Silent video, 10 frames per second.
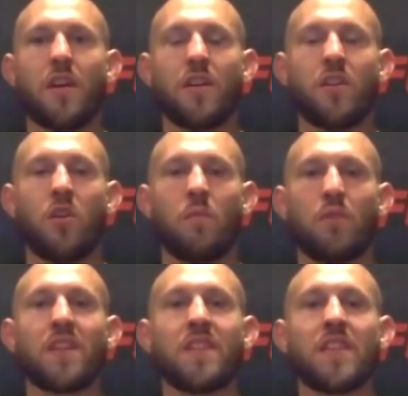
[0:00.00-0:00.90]
you know
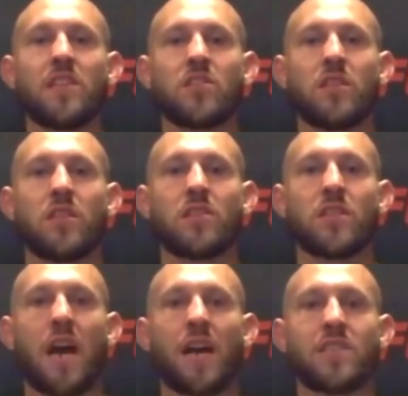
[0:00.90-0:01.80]
bring these these
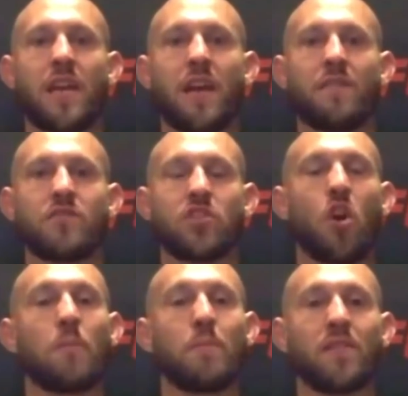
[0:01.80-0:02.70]
guys that have
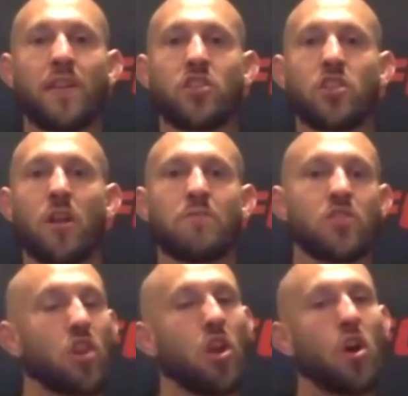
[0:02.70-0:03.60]
star potential up
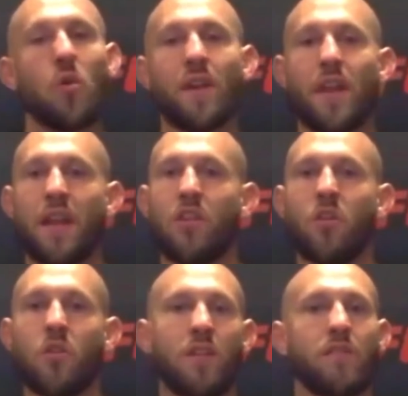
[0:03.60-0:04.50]
slow and and you
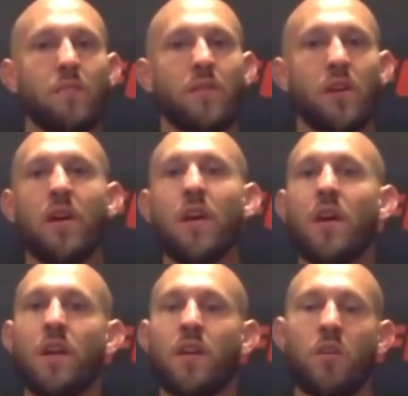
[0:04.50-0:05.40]
know give them the
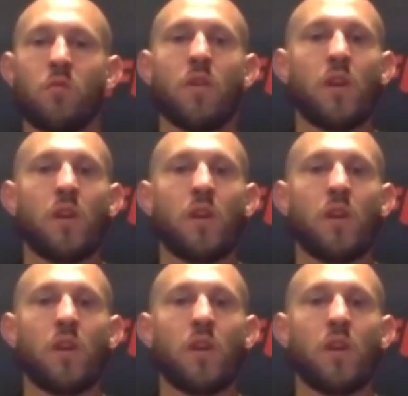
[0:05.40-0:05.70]
you know